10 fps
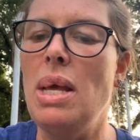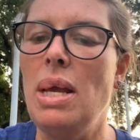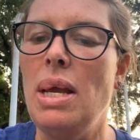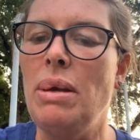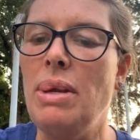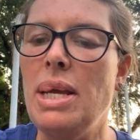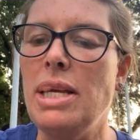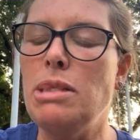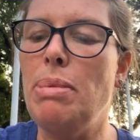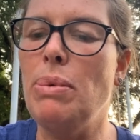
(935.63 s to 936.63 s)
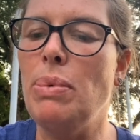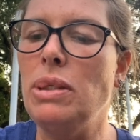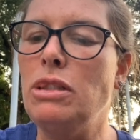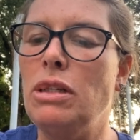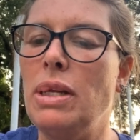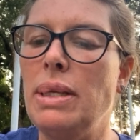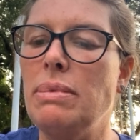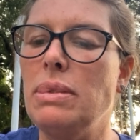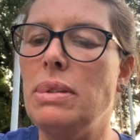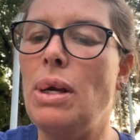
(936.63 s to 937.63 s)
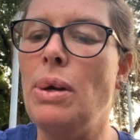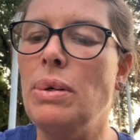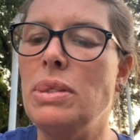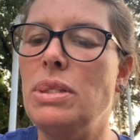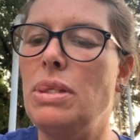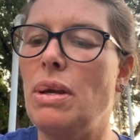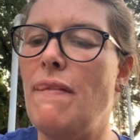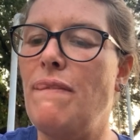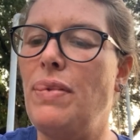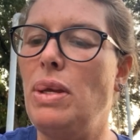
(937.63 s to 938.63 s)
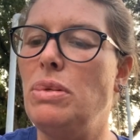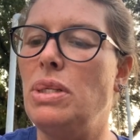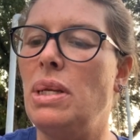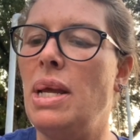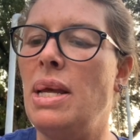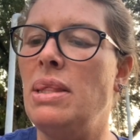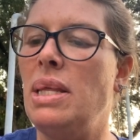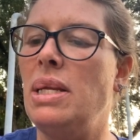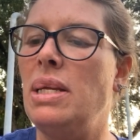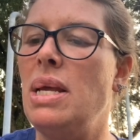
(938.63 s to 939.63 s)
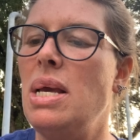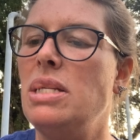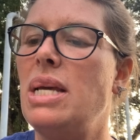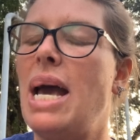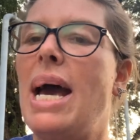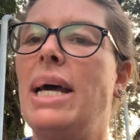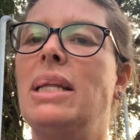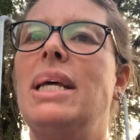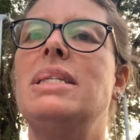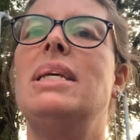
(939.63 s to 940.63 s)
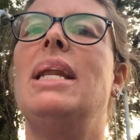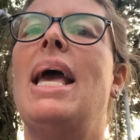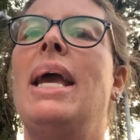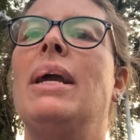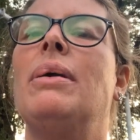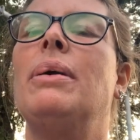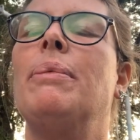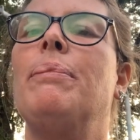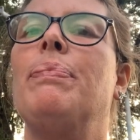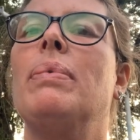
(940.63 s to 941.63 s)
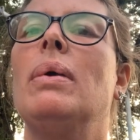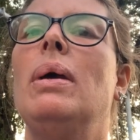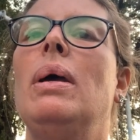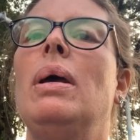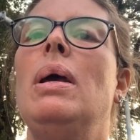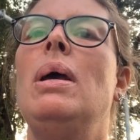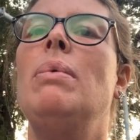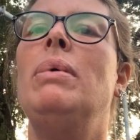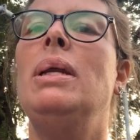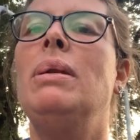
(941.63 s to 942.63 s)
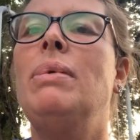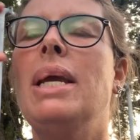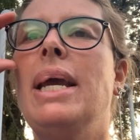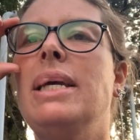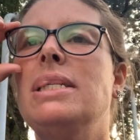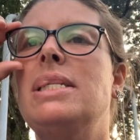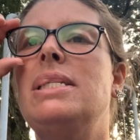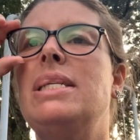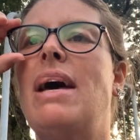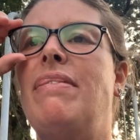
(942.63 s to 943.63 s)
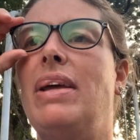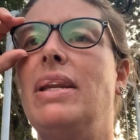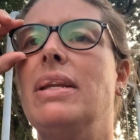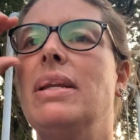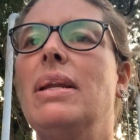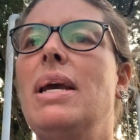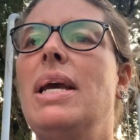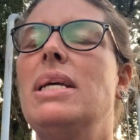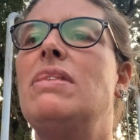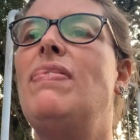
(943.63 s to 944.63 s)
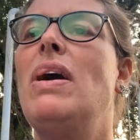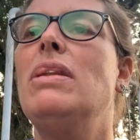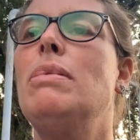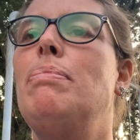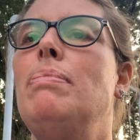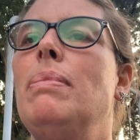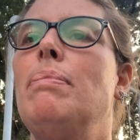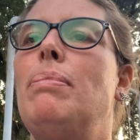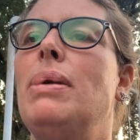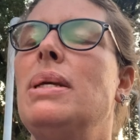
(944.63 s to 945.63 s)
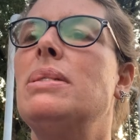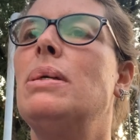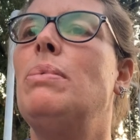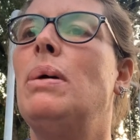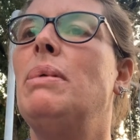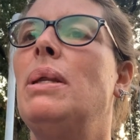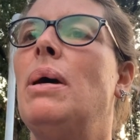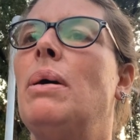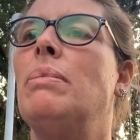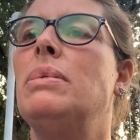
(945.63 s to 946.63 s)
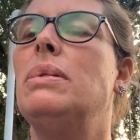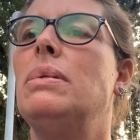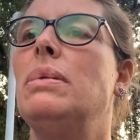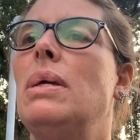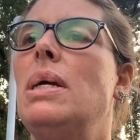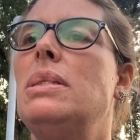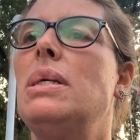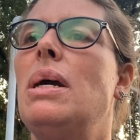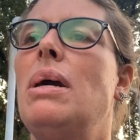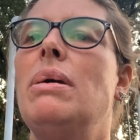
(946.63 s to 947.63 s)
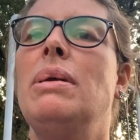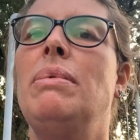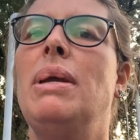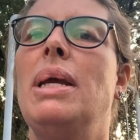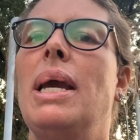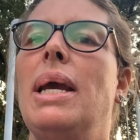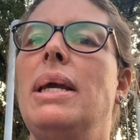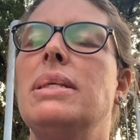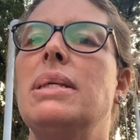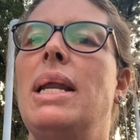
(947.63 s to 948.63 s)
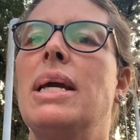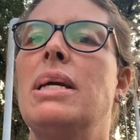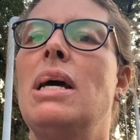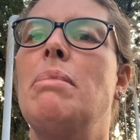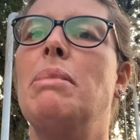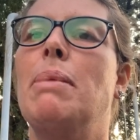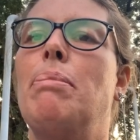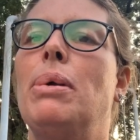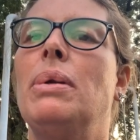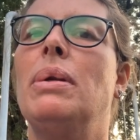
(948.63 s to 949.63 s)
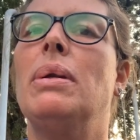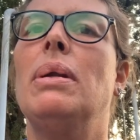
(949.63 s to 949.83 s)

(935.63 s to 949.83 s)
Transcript: Enrique's bewilderment turns to confusion and then to adolescent anger. When Enrique is 7, his father brings a woman home. To her, Enrique is an economic burden.